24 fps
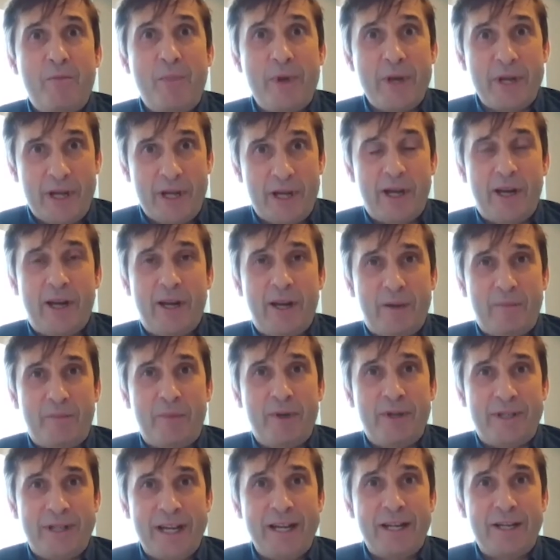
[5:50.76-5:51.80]
bigger
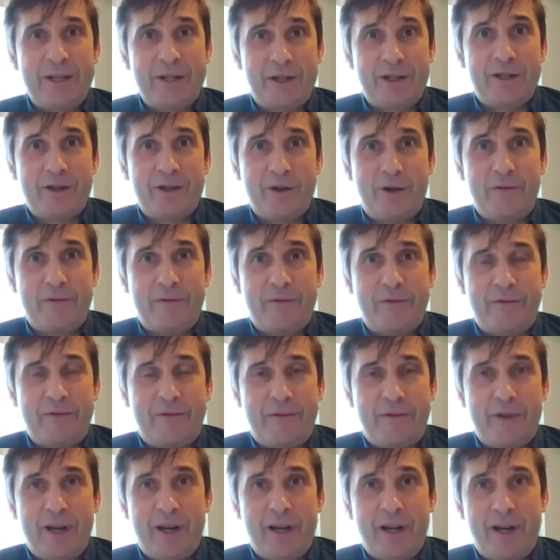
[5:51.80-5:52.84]
percentages of
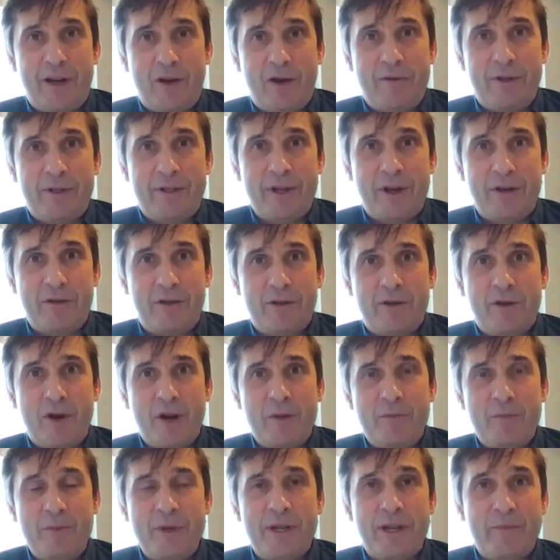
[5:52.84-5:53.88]
the total
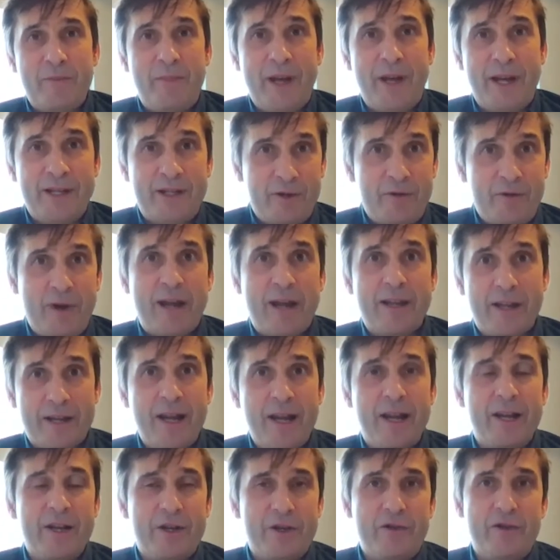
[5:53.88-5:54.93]
economy compared to other
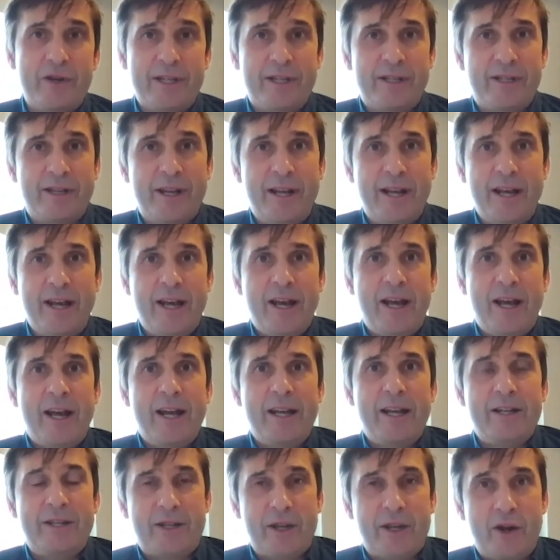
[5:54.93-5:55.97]
countries.
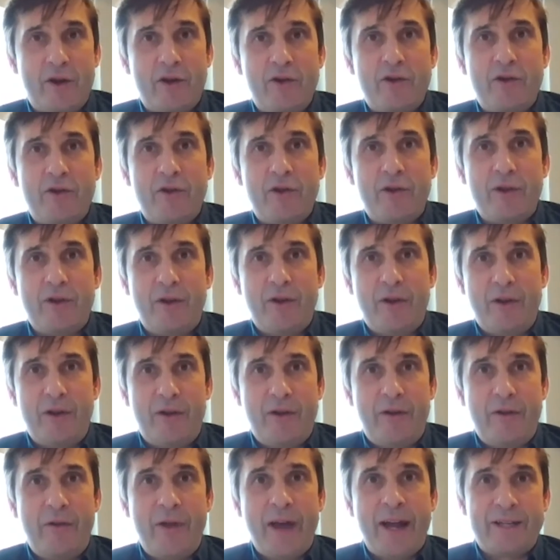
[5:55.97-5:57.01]
And so
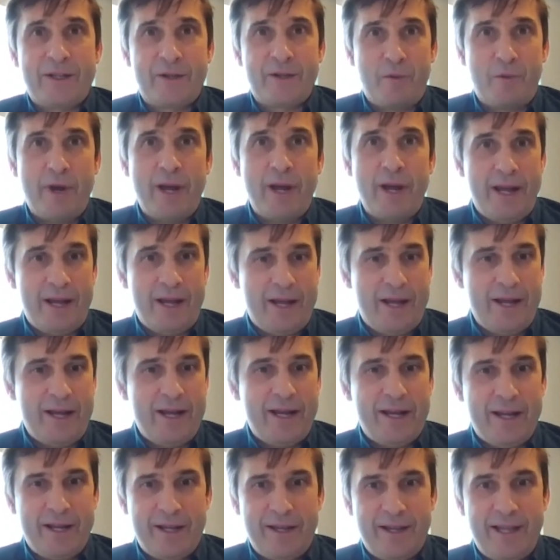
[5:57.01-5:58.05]
that's
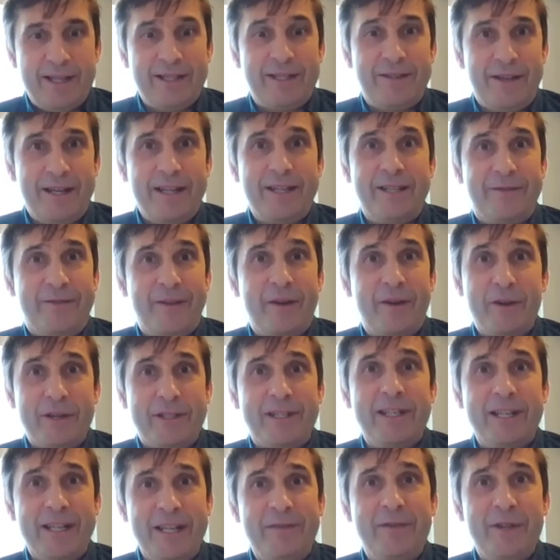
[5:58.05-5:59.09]
where it's very
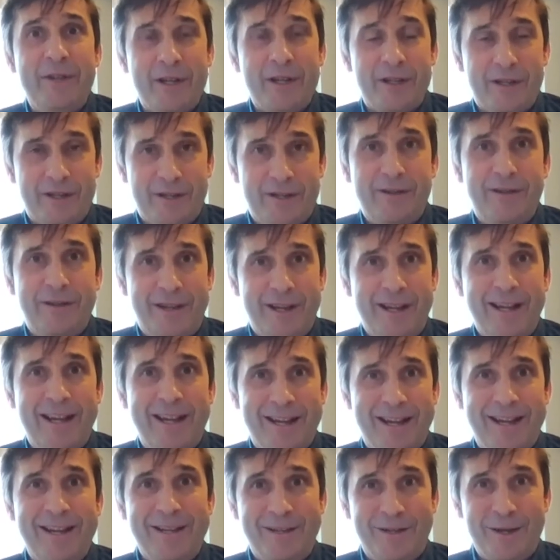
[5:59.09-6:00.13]
significant
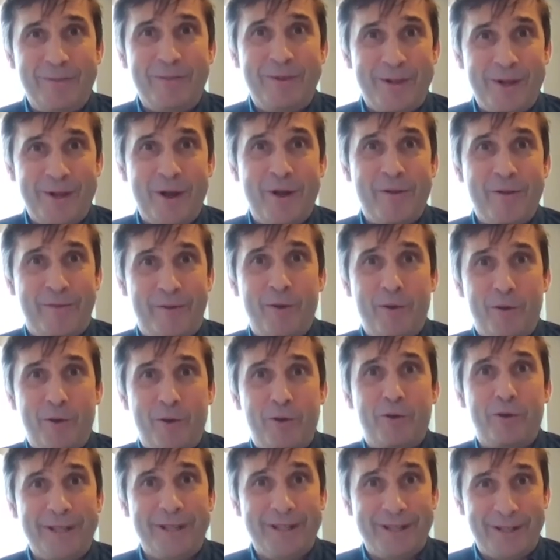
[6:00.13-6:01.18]
in terms of the
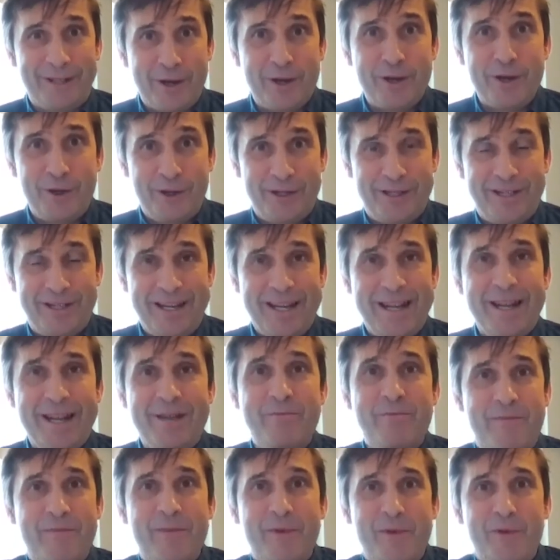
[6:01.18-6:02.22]
overall. And so you see
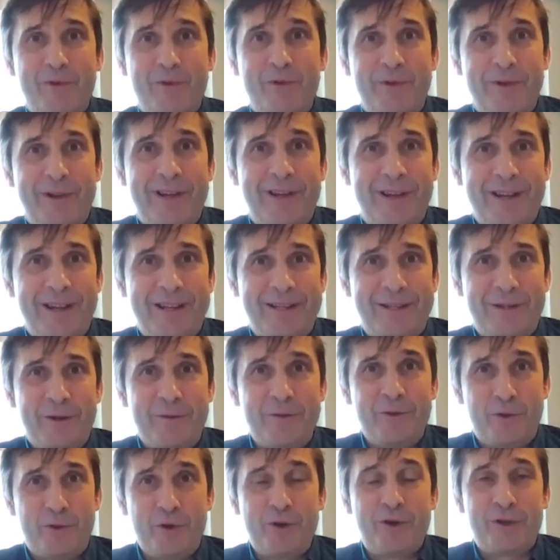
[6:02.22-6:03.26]

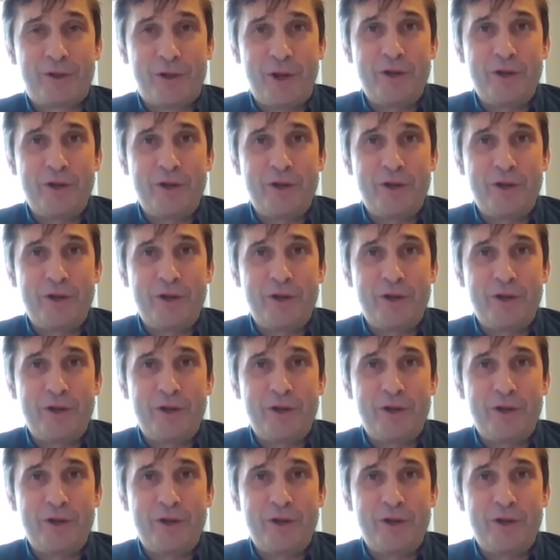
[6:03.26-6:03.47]
some good